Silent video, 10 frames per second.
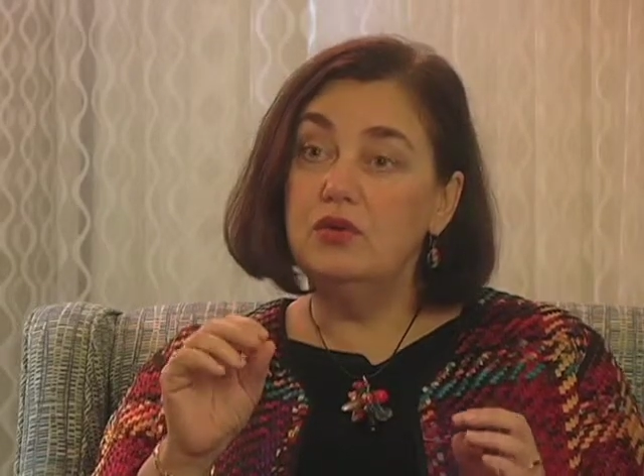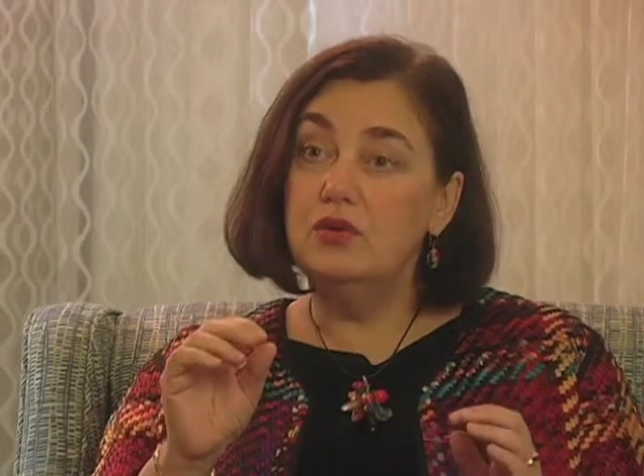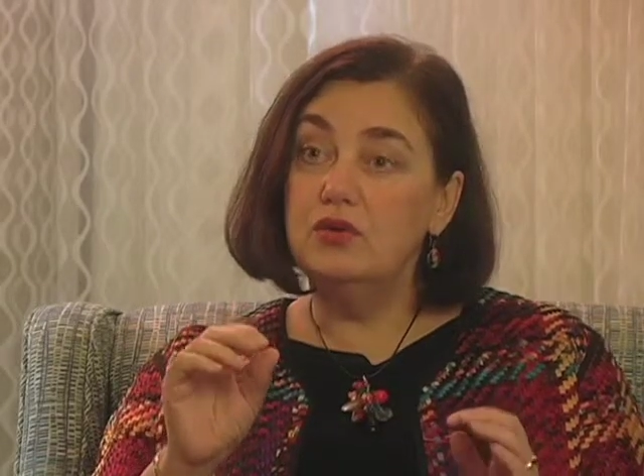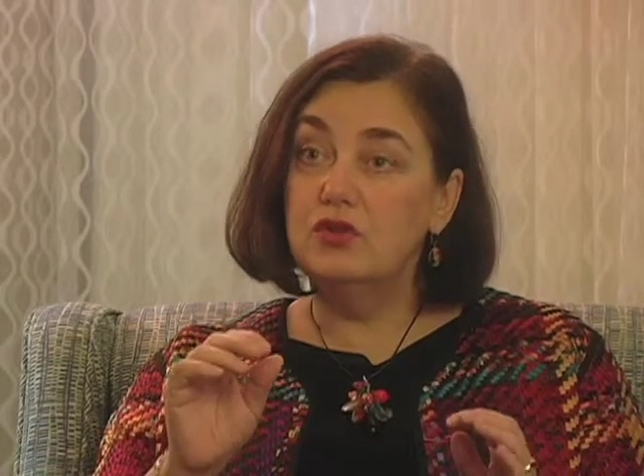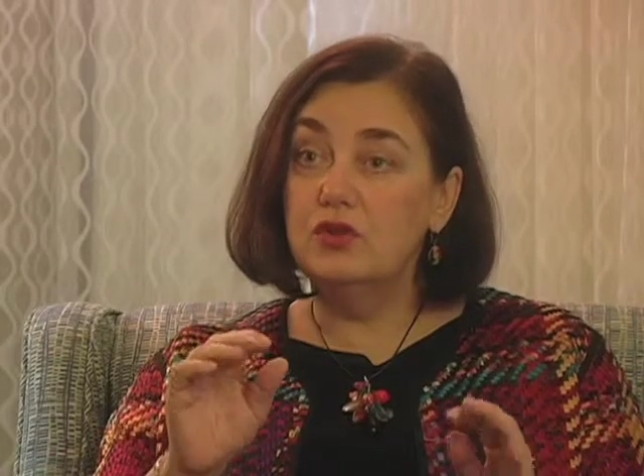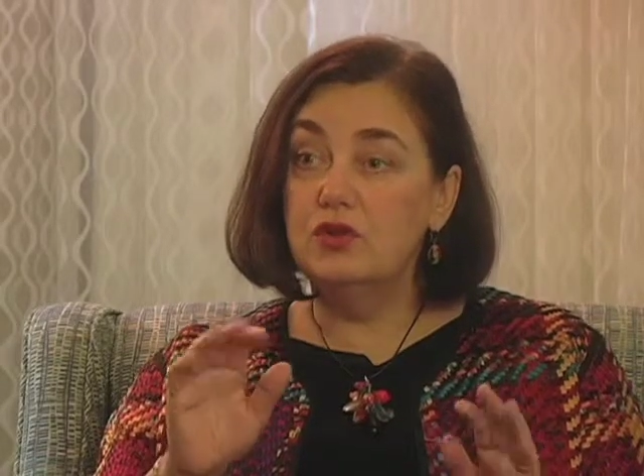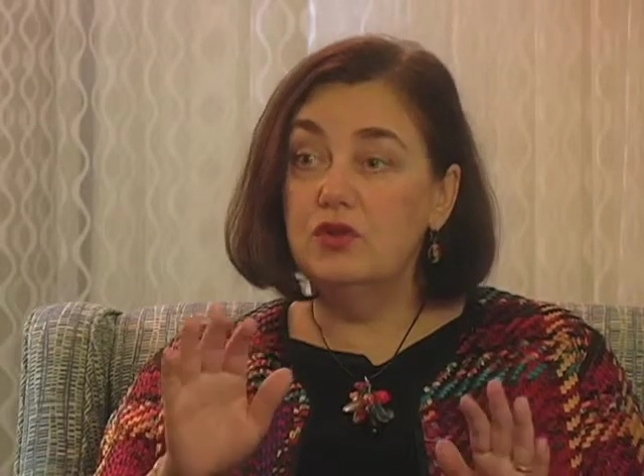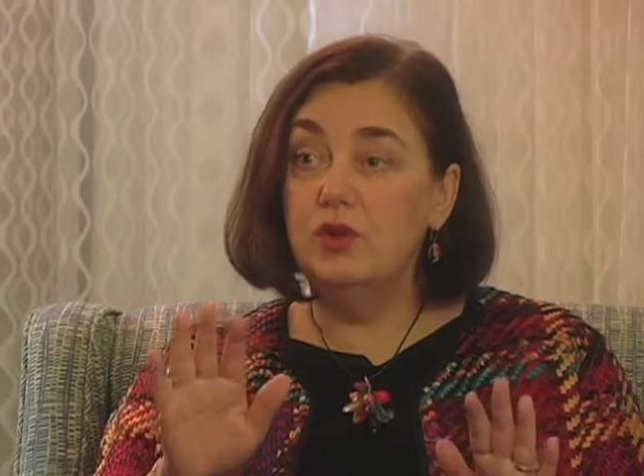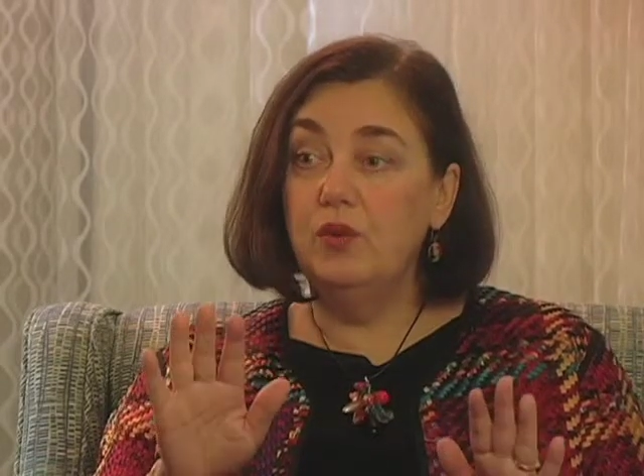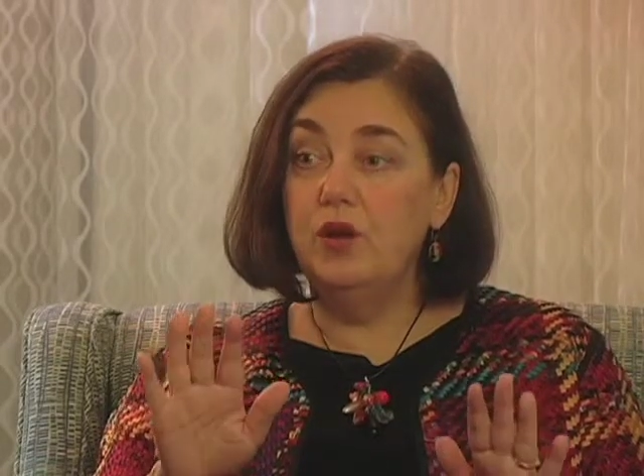do a
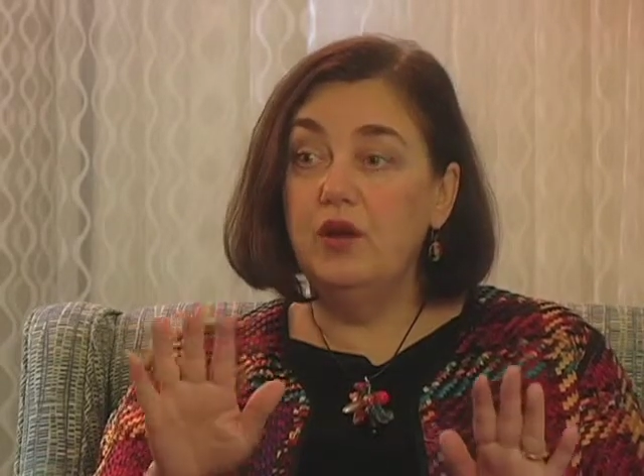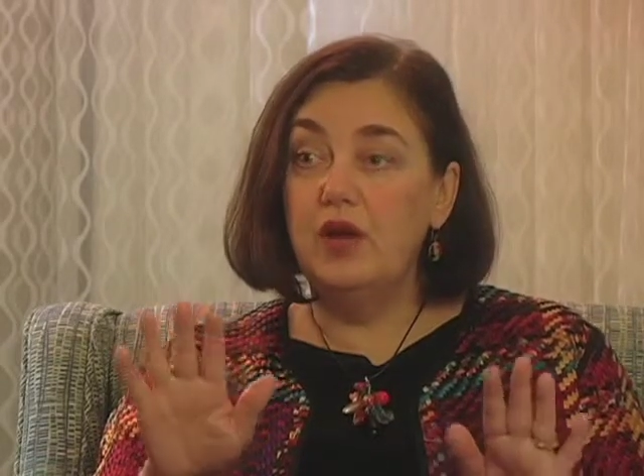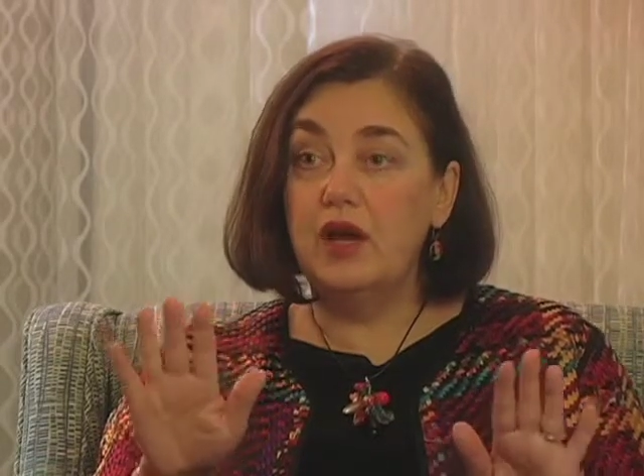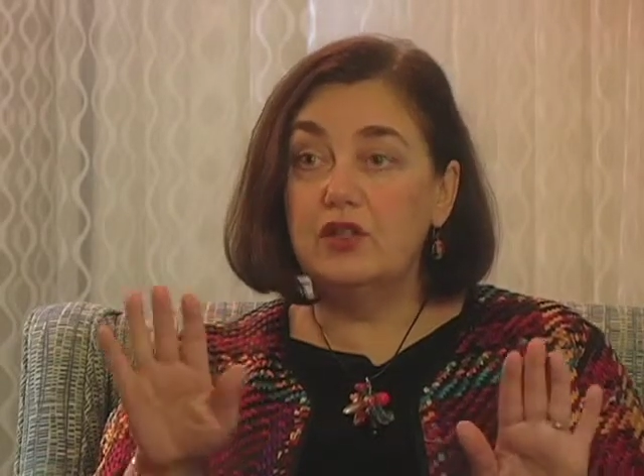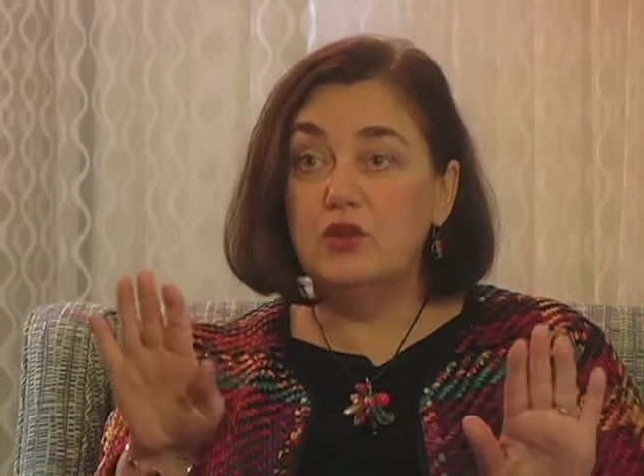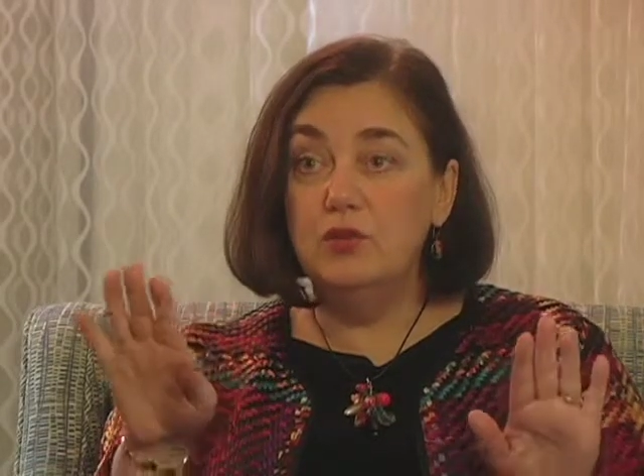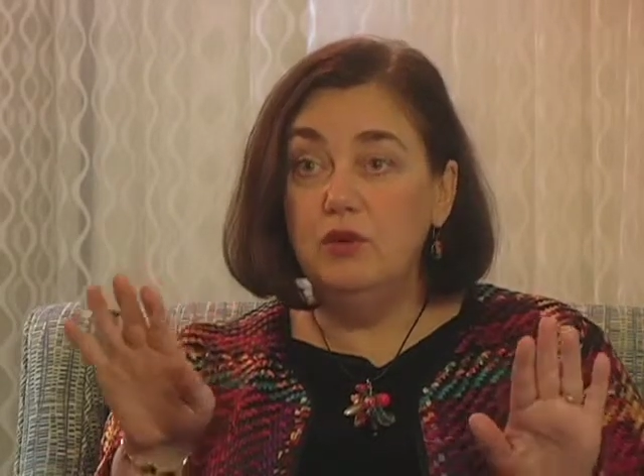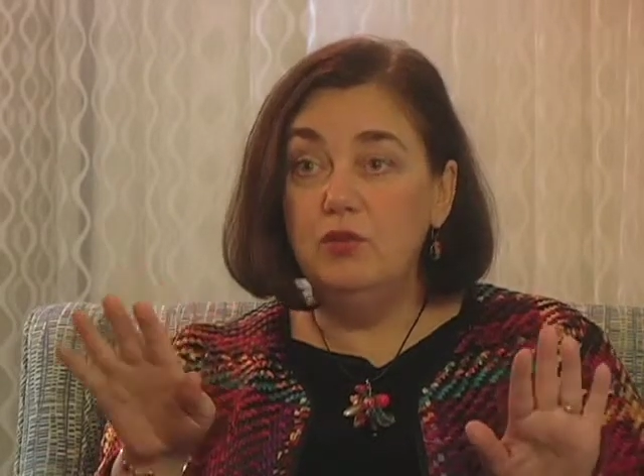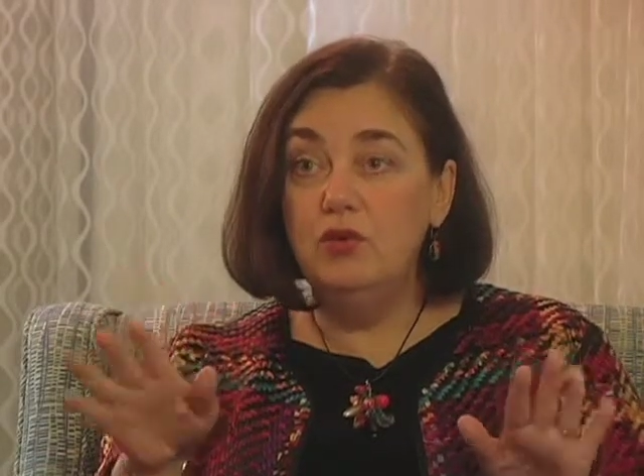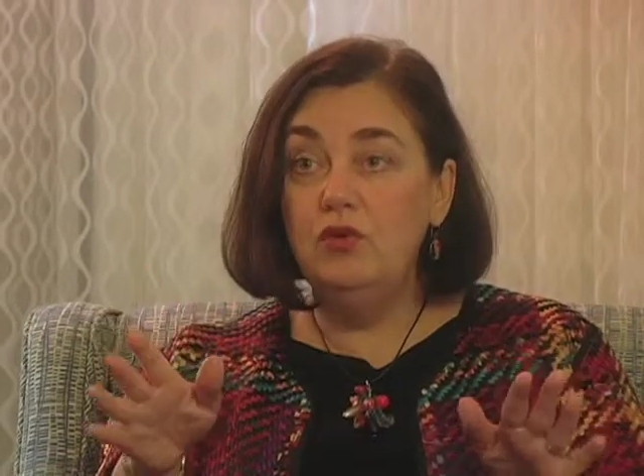surgery where you actually
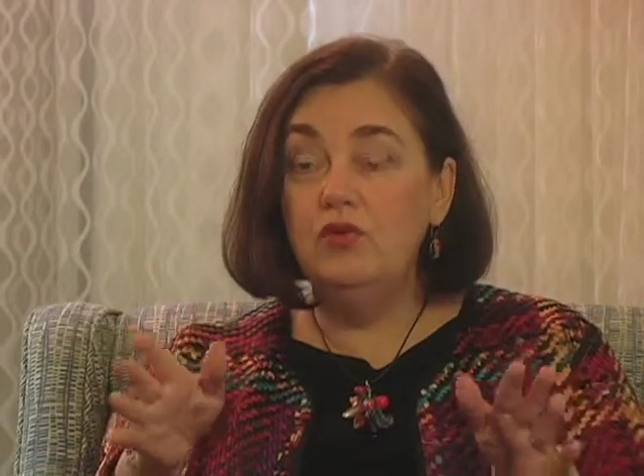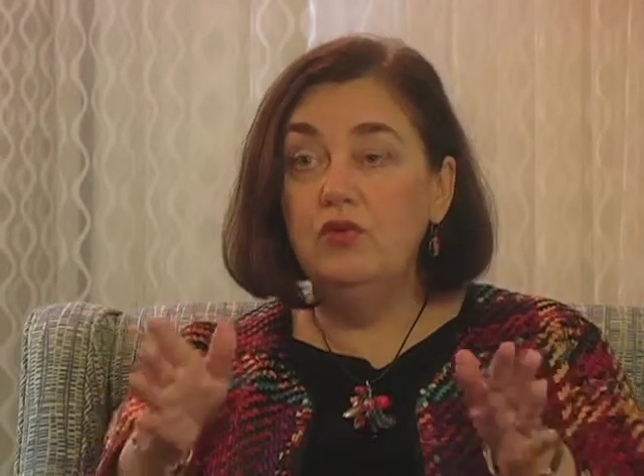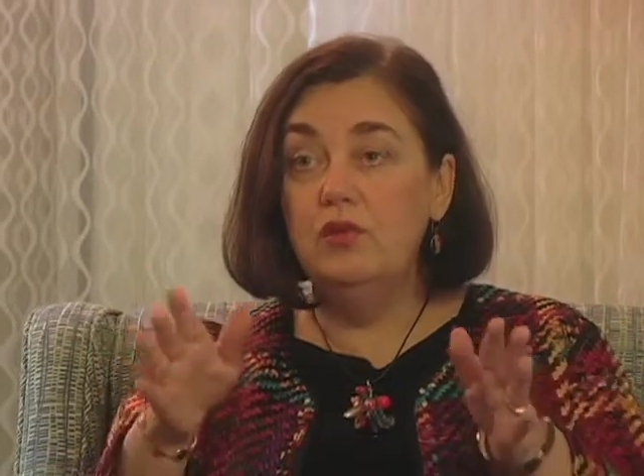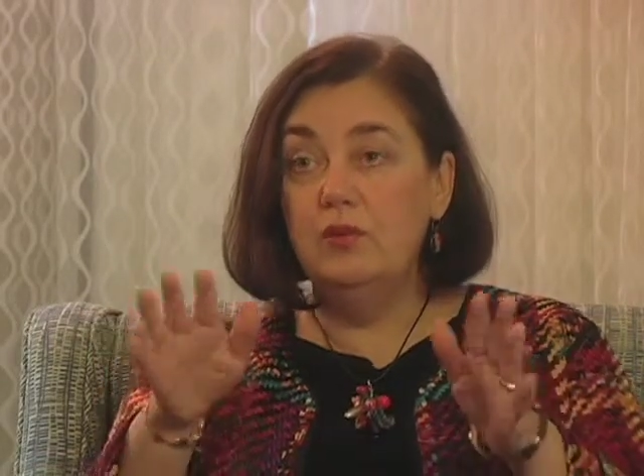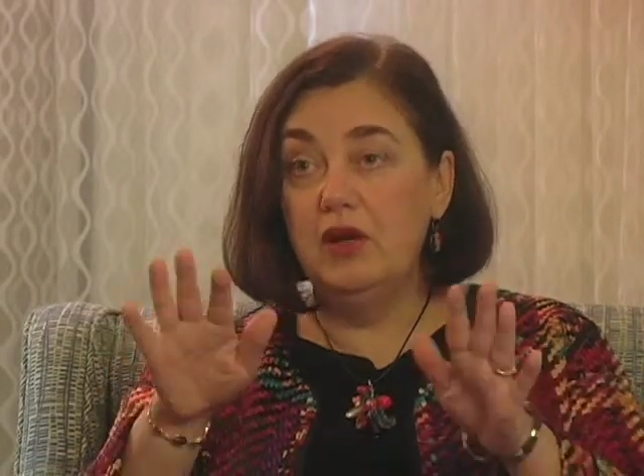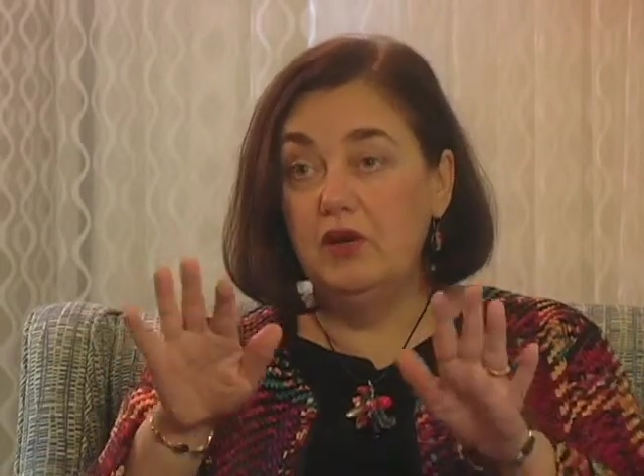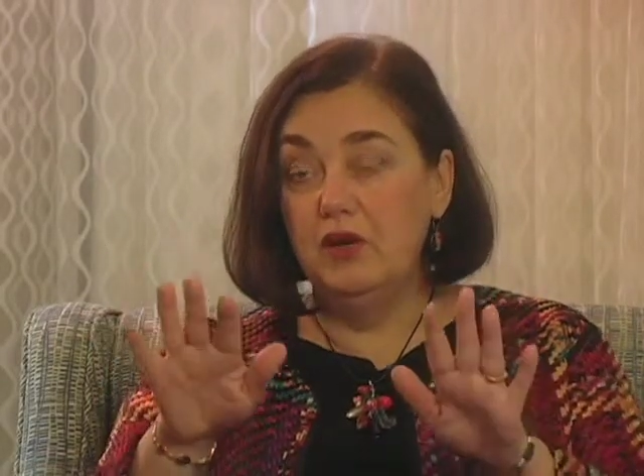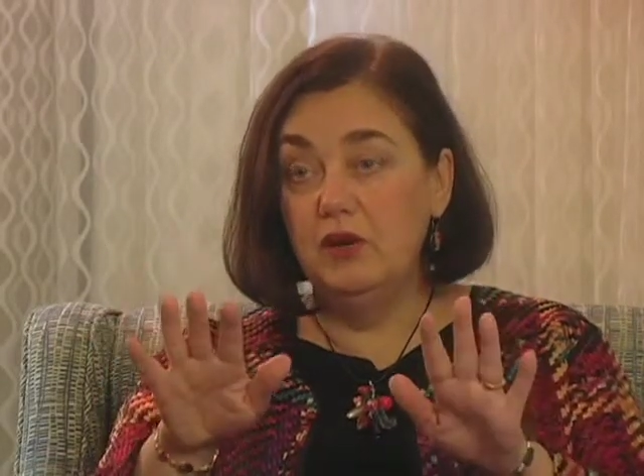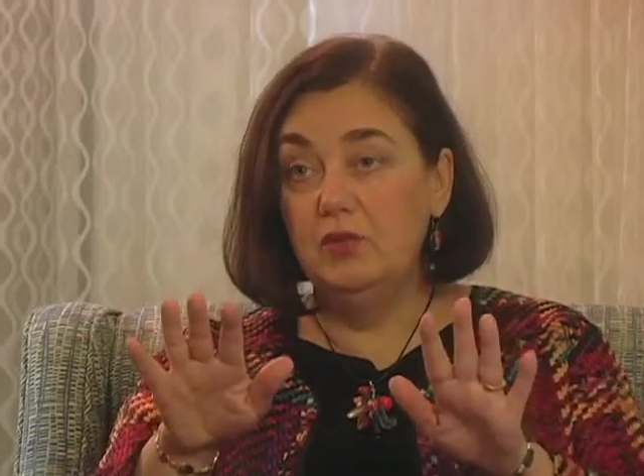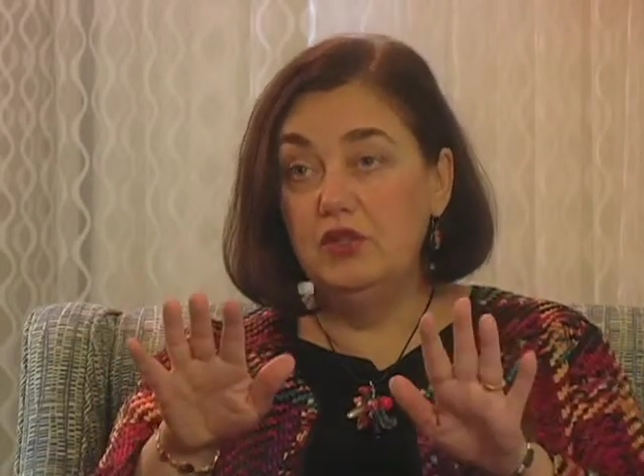remove the peritoneum,